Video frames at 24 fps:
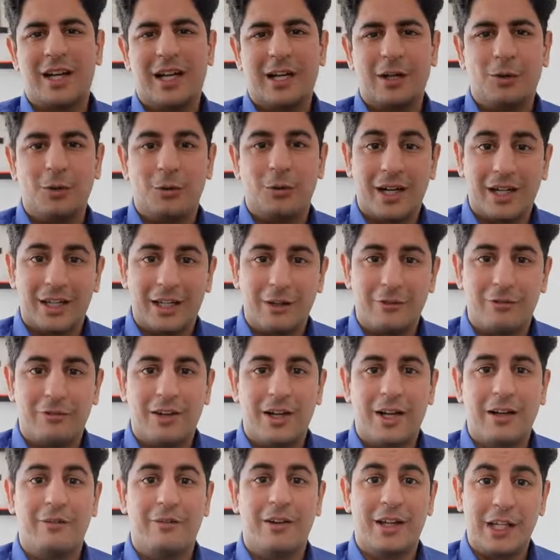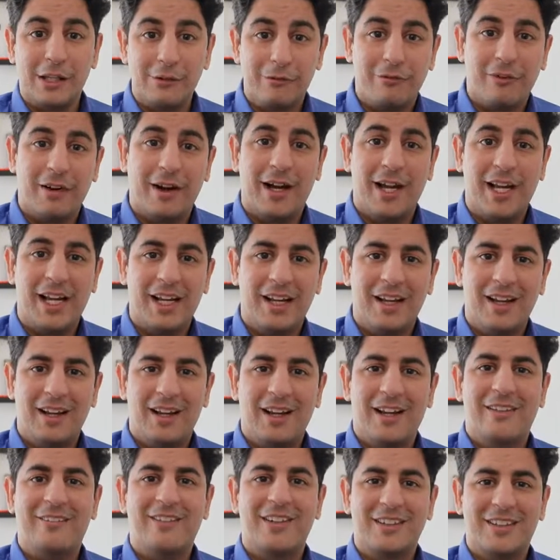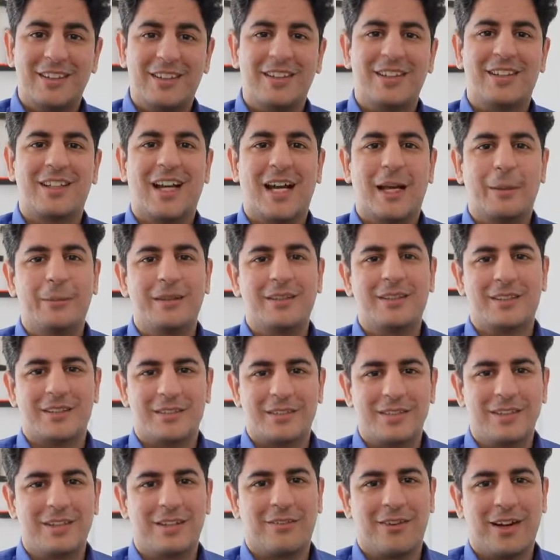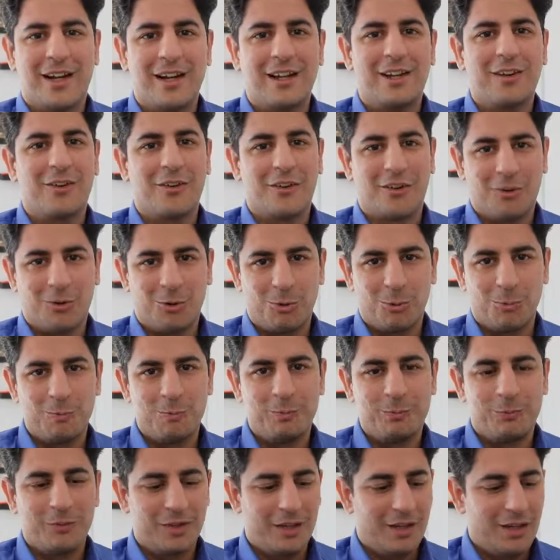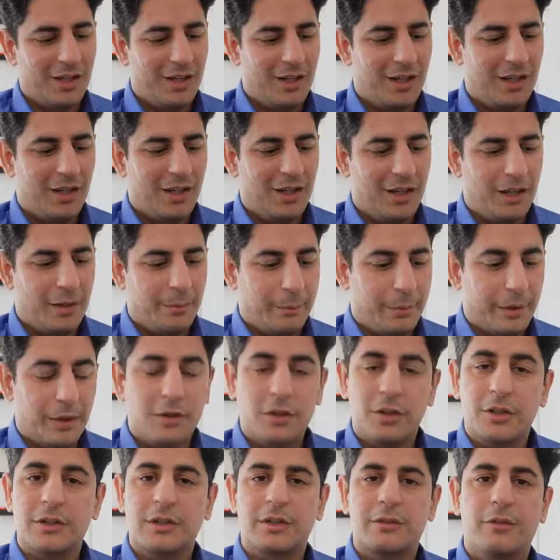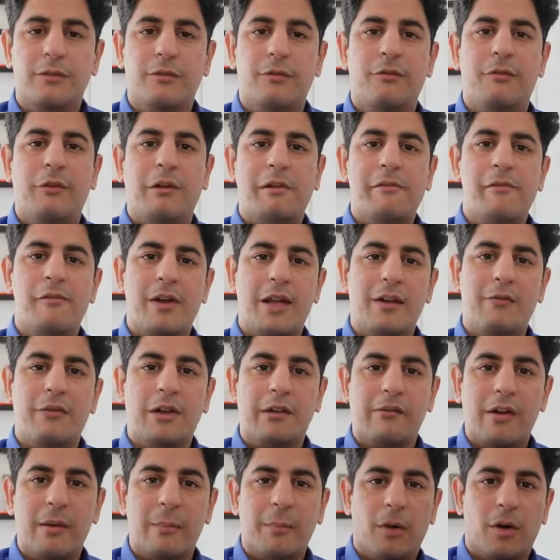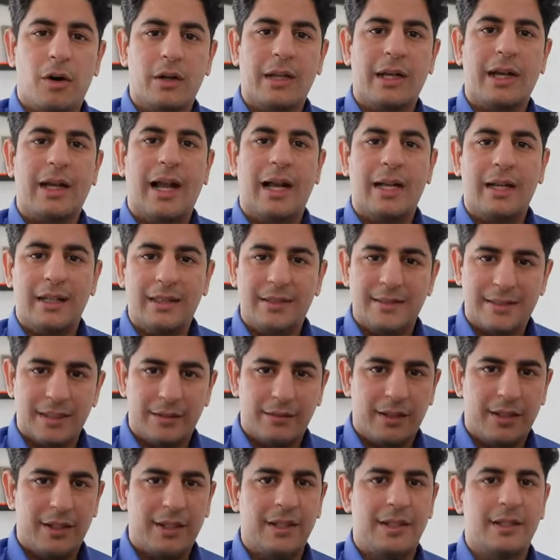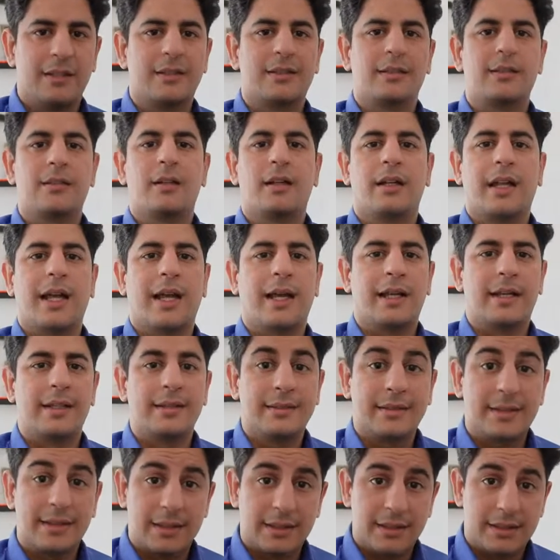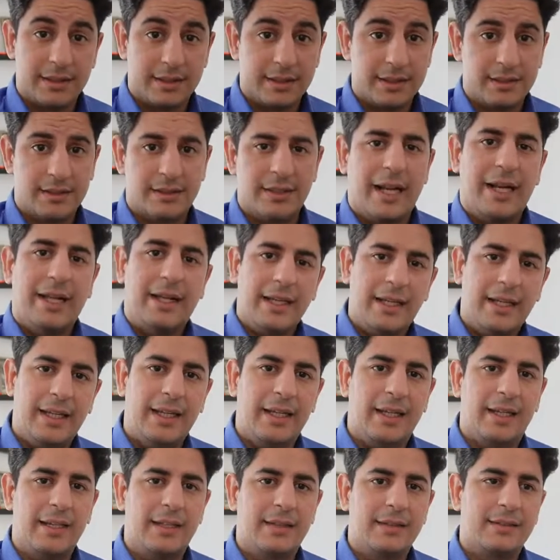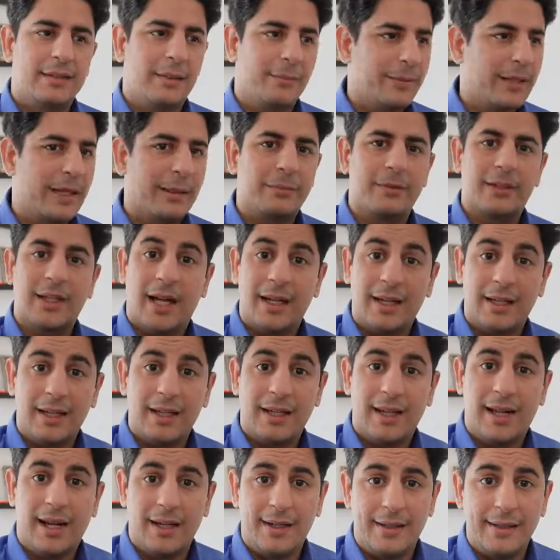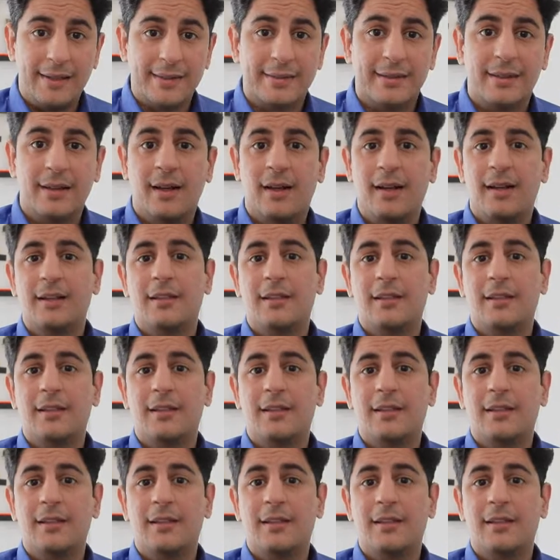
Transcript: try to rectify, verify whether the time is right or no. Because when we were born in 1970s, 1960s, 1980s, sometimes 1990s,